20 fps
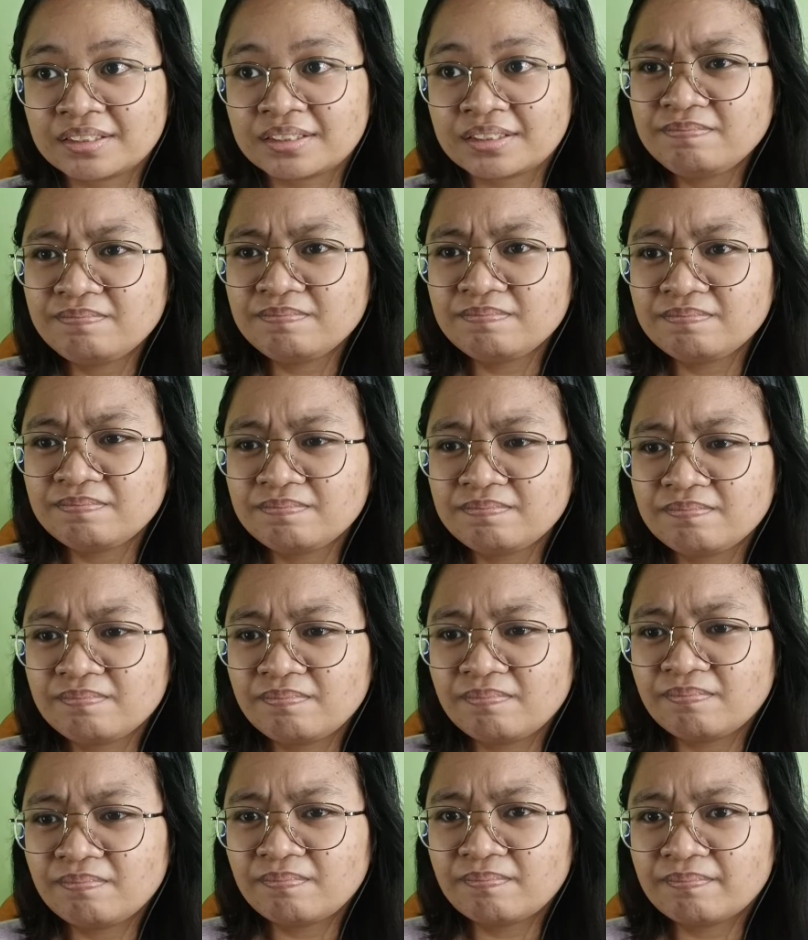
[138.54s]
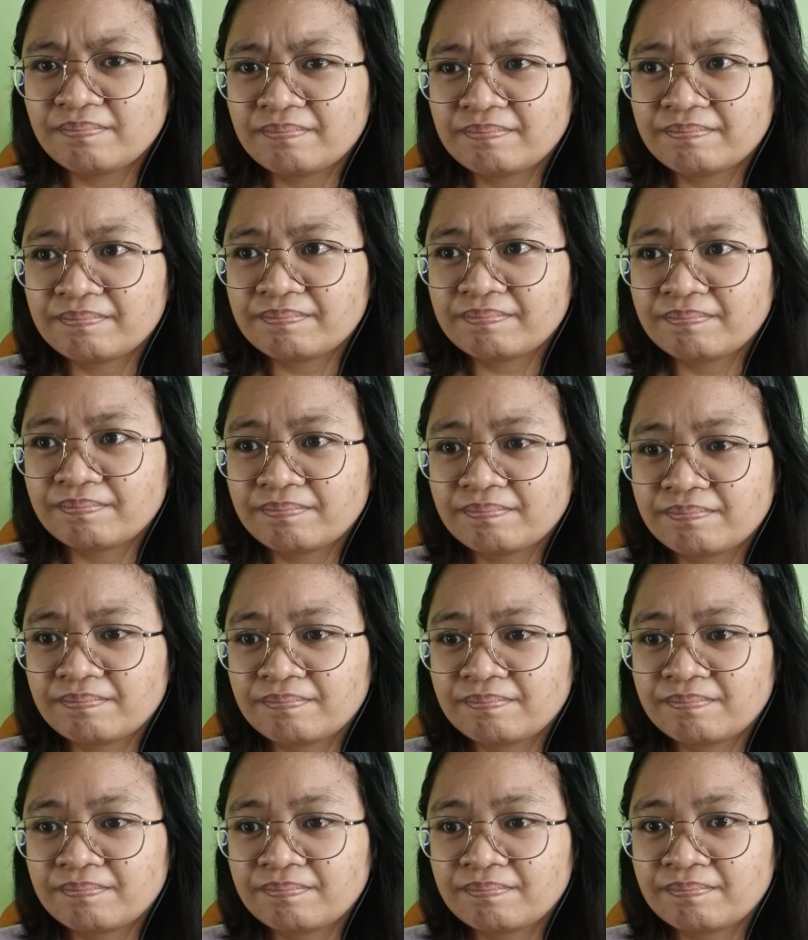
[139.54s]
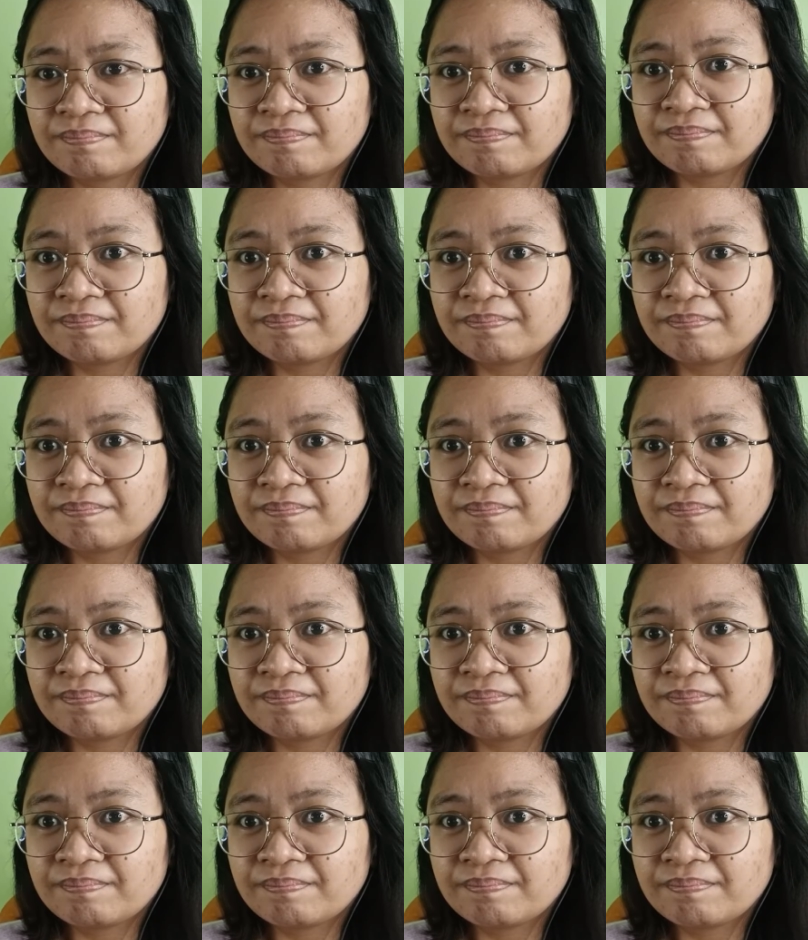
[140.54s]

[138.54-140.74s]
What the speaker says: (silence)